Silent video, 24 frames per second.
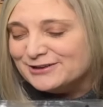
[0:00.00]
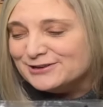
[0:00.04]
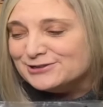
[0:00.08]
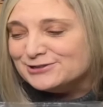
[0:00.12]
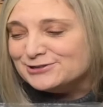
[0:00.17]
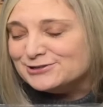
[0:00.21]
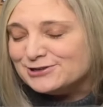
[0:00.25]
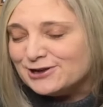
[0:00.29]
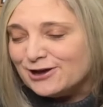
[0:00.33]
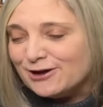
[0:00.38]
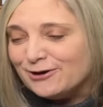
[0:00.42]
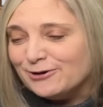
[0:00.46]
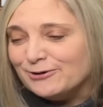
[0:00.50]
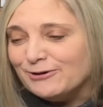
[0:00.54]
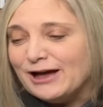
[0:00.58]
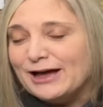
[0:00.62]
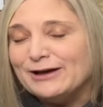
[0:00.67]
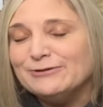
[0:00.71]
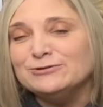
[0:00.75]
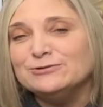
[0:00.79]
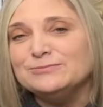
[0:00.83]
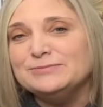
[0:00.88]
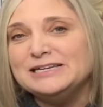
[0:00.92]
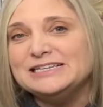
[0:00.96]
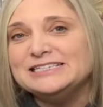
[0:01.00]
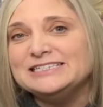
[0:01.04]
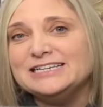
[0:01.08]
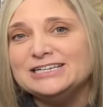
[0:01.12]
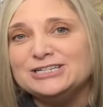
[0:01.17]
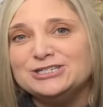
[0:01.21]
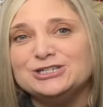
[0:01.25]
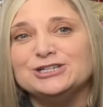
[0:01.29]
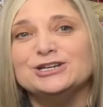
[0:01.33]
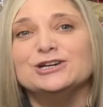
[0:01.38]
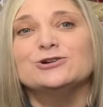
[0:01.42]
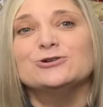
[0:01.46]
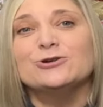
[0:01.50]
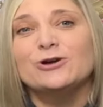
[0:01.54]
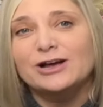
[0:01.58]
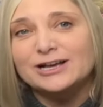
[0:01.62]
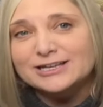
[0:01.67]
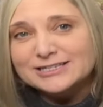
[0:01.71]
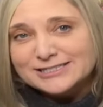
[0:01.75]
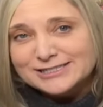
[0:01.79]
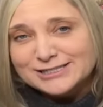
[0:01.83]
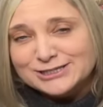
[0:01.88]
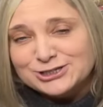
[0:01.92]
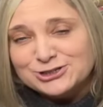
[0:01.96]
So I will be teaching
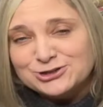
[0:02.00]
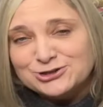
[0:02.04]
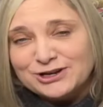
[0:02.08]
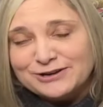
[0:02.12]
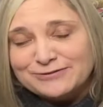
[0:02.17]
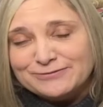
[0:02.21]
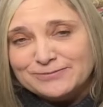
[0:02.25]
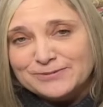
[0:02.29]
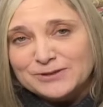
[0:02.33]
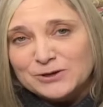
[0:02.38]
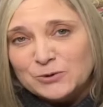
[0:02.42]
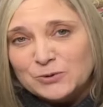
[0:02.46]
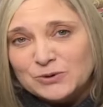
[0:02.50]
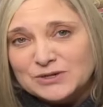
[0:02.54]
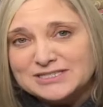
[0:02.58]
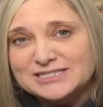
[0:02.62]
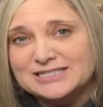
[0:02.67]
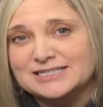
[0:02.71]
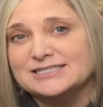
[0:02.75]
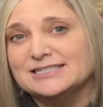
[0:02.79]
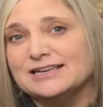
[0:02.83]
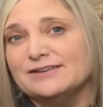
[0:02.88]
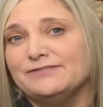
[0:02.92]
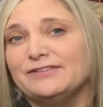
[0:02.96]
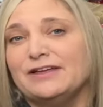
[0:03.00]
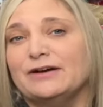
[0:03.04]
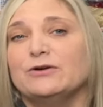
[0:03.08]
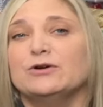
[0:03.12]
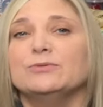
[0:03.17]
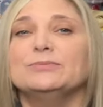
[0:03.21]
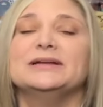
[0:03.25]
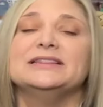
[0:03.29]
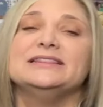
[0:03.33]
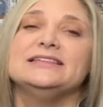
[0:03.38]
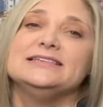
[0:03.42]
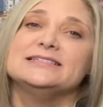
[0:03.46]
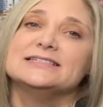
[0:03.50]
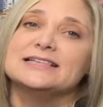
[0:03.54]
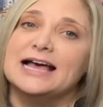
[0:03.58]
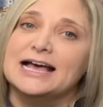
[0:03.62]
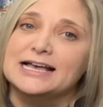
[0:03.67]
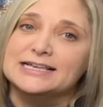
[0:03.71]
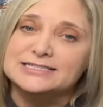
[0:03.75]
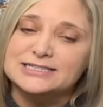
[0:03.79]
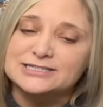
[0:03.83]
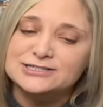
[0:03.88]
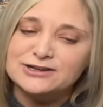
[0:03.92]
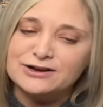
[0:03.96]
across the street from the Quilted Sunflower, but these
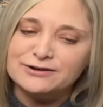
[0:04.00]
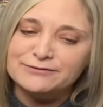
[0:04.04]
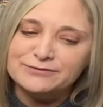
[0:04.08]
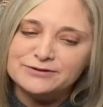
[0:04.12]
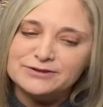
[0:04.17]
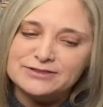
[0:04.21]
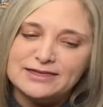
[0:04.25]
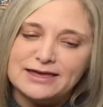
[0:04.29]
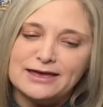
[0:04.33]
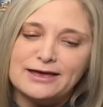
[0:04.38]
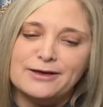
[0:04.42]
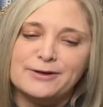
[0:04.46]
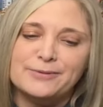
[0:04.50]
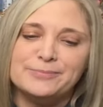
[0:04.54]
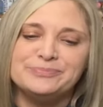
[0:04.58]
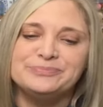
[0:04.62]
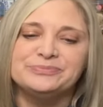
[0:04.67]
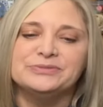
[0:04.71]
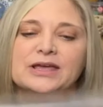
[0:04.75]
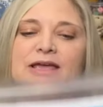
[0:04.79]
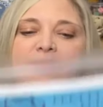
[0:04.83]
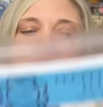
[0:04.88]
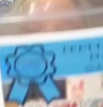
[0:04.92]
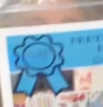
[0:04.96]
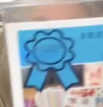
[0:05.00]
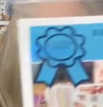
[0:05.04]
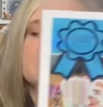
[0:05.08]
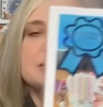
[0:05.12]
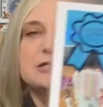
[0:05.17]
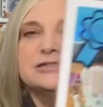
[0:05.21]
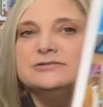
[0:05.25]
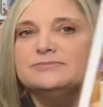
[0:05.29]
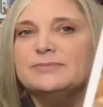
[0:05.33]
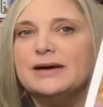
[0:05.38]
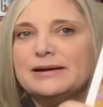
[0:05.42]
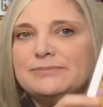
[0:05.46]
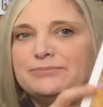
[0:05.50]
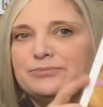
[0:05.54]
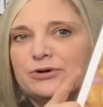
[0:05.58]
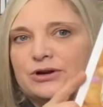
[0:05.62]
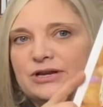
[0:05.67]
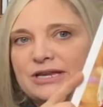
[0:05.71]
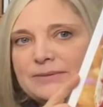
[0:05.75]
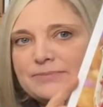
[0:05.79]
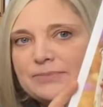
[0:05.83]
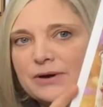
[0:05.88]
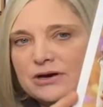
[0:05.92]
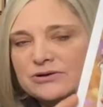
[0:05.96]
classes are for them. This is my
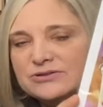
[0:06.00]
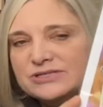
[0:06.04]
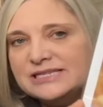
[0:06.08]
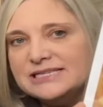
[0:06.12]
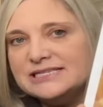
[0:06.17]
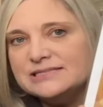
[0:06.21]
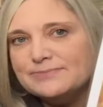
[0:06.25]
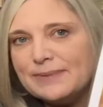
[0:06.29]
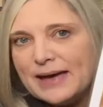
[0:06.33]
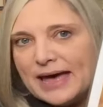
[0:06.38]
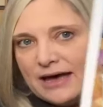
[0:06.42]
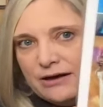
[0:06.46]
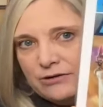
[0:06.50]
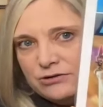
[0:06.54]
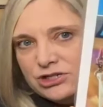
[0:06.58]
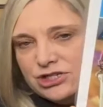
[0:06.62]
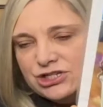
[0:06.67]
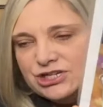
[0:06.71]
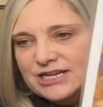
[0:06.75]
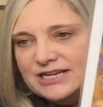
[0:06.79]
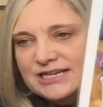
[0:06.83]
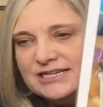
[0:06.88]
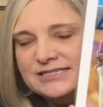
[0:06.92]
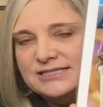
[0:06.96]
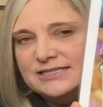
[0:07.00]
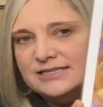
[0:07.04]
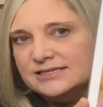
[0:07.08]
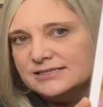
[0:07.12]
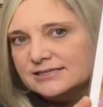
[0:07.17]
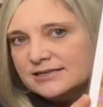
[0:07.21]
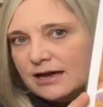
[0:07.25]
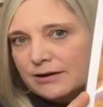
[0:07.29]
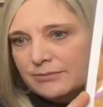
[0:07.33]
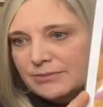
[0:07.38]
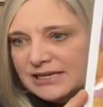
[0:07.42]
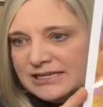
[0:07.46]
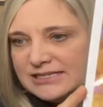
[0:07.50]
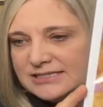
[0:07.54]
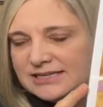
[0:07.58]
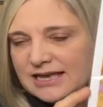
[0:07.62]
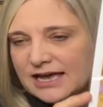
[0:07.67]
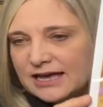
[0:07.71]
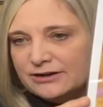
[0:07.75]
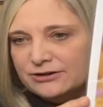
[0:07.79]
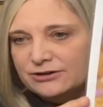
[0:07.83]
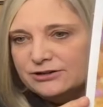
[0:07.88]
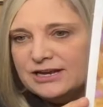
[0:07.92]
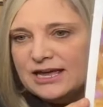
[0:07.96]
Pretty Posies pouch. It is this coming
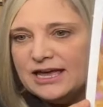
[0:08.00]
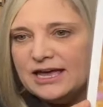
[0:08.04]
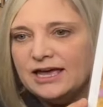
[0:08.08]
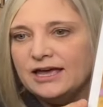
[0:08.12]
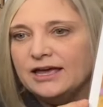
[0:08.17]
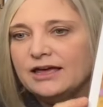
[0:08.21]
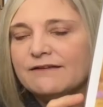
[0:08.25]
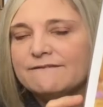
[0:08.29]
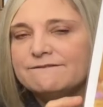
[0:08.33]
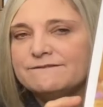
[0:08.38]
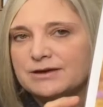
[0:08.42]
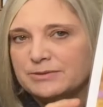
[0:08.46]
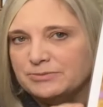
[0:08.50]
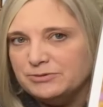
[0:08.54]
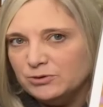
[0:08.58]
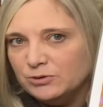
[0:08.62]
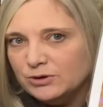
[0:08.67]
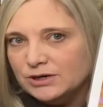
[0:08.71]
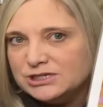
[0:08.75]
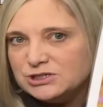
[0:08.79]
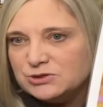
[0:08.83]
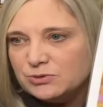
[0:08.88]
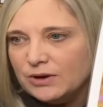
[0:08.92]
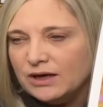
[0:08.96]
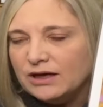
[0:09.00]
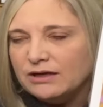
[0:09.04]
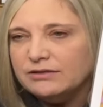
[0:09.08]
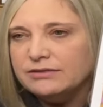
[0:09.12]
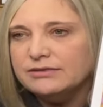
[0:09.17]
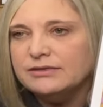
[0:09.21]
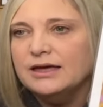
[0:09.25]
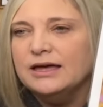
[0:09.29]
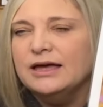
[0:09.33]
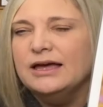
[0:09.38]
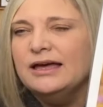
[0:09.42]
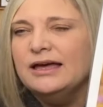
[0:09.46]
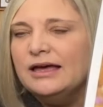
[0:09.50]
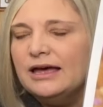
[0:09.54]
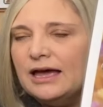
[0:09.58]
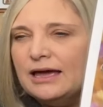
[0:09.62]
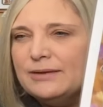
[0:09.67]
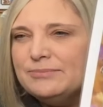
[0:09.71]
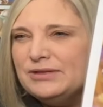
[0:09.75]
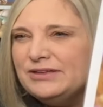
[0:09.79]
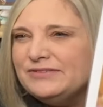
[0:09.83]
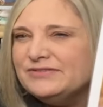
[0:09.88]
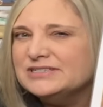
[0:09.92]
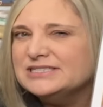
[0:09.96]
Saturday, February 12th. I
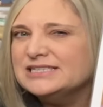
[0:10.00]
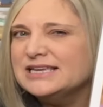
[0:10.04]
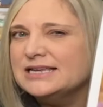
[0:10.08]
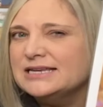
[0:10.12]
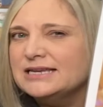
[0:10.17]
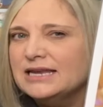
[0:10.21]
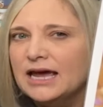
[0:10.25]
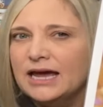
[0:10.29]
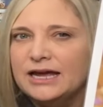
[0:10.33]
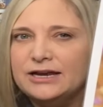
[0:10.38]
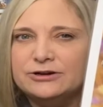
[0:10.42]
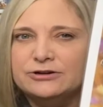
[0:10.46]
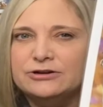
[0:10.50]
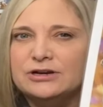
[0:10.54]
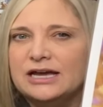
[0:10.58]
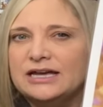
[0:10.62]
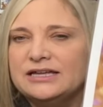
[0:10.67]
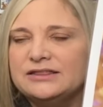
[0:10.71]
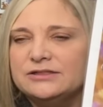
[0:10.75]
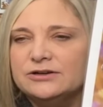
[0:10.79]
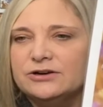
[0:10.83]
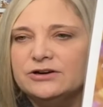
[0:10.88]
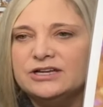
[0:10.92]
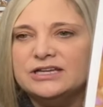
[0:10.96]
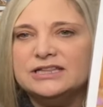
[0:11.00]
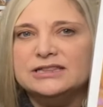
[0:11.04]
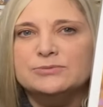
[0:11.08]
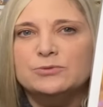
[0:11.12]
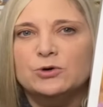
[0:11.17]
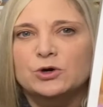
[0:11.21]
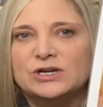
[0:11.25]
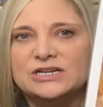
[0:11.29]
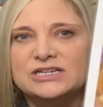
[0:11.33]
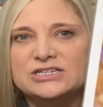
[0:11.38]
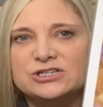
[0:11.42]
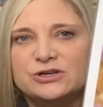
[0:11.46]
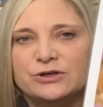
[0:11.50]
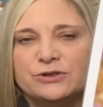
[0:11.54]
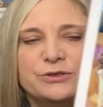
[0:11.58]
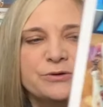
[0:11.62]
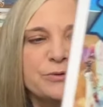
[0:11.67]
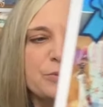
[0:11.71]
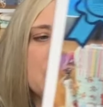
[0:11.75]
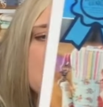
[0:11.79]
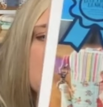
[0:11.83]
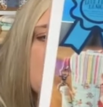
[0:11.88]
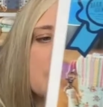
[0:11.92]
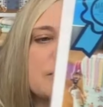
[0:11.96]
believe it's at 9 or 9:30 in the morning till
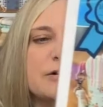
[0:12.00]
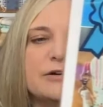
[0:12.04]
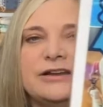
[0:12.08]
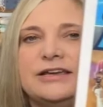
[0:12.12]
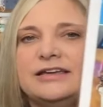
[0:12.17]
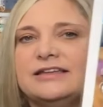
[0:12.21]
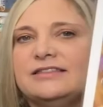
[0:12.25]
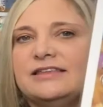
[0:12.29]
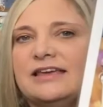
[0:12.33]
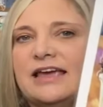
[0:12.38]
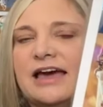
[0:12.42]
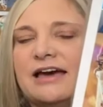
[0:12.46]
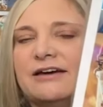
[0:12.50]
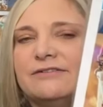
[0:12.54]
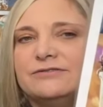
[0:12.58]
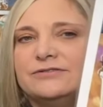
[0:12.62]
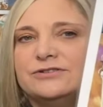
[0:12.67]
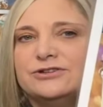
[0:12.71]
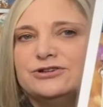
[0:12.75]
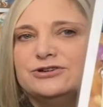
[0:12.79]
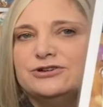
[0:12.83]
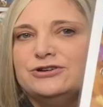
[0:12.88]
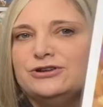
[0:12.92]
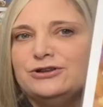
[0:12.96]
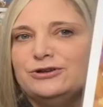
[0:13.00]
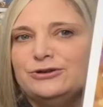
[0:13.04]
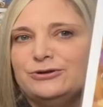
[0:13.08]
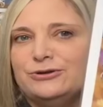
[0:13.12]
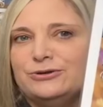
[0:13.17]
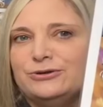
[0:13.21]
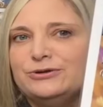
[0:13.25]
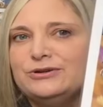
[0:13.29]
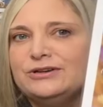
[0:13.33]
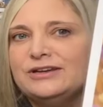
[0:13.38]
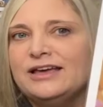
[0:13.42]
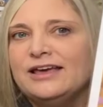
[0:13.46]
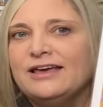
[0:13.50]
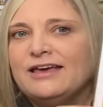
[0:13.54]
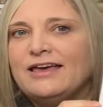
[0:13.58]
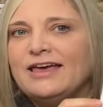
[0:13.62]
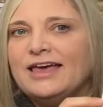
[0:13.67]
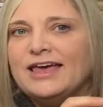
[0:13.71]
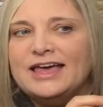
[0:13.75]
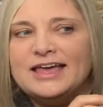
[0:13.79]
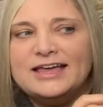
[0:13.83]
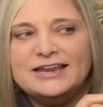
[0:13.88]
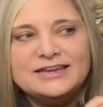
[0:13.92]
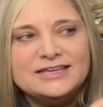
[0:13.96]
3:30 in the afternoon.
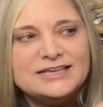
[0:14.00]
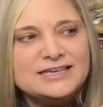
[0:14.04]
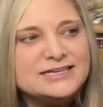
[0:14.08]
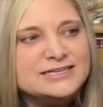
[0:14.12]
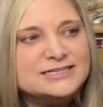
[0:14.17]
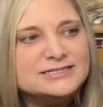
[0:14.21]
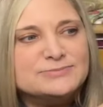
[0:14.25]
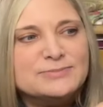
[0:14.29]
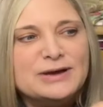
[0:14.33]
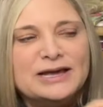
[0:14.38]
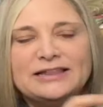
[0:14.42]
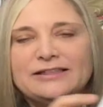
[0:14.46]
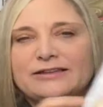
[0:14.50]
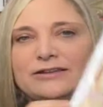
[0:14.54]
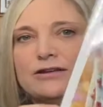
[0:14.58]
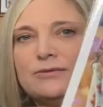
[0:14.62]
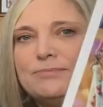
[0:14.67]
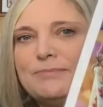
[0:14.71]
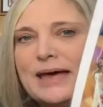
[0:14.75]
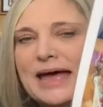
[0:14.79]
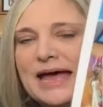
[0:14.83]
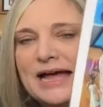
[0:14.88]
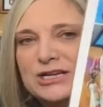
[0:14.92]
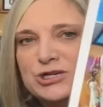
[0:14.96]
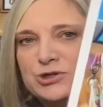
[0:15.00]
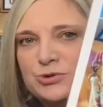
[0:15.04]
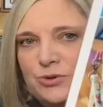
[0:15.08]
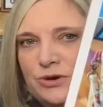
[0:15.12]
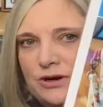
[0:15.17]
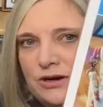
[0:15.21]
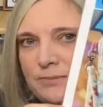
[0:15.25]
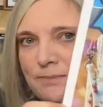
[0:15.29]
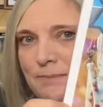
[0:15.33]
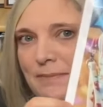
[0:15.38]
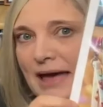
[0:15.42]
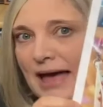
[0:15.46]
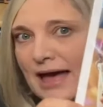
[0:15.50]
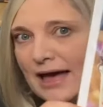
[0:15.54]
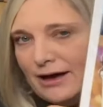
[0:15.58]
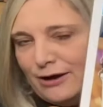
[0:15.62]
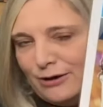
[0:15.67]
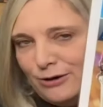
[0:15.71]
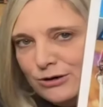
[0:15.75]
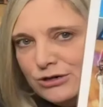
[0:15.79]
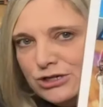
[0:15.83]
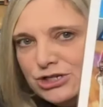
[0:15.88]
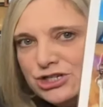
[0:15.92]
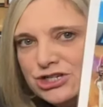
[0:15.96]
It is my little patchwork
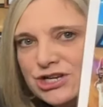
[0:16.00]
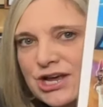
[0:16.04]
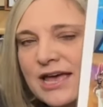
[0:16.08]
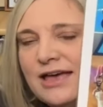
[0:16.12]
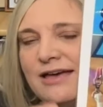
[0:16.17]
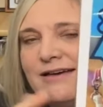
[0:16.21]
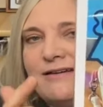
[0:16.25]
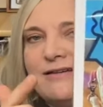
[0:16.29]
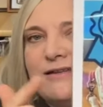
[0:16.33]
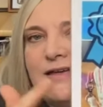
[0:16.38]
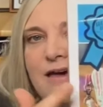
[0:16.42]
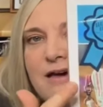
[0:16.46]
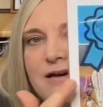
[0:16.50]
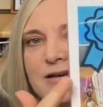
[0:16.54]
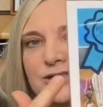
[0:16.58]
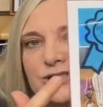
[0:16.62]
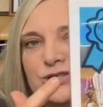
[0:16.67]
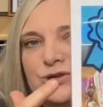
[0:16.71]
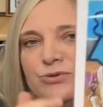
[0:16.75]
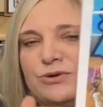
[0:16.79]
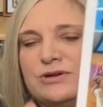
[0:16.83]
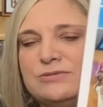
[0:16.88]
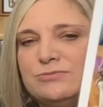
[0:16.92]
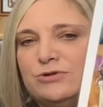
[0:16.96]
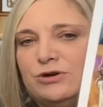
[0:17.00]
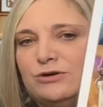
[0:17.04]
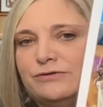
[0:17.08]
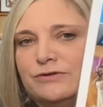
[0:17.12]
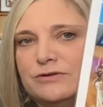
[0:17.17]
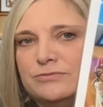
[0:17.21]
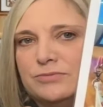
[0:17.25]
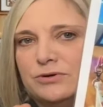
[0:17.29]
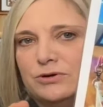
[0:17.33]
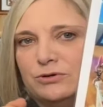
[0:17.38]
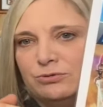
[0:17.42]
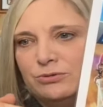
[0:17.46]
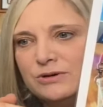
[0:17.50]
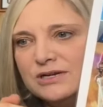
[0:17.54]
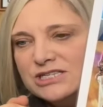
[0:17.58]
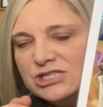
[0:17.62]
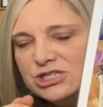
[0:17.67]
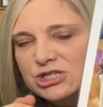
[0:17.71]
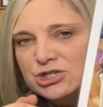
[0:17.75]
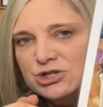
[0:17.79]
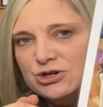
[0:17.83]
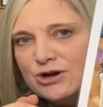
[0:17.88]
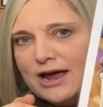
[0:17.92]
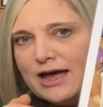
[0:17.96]
pouch. It has a removable wrist
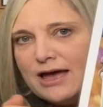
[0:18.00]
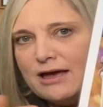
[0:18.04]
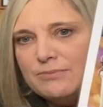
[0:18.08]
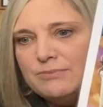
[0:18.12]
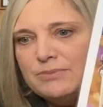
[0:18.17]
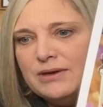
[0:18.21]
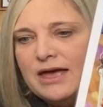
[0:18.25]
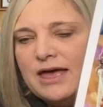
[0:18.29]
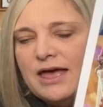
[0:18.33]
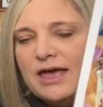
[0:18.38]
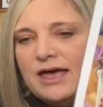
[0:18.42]
strap.